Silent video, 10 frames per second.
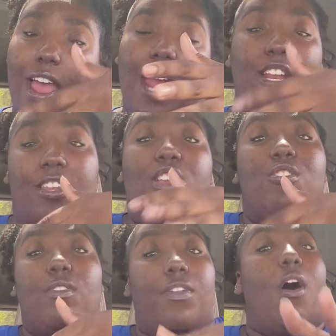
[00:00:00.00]
and
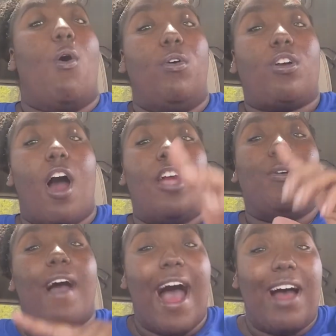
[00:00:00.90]
the old car
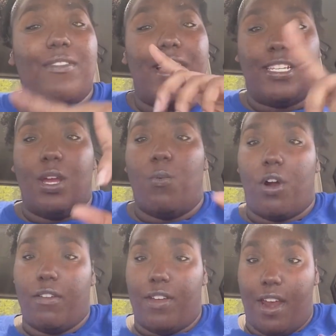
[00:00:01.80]
you have isn't
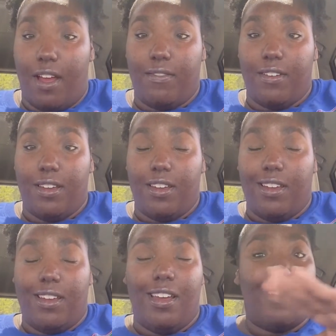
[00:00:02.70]
worth enough,
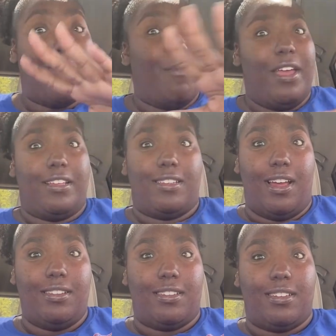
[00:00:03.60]
if that makes
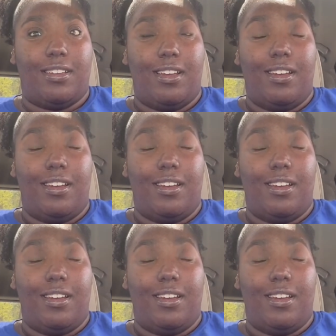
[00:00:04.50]
sense.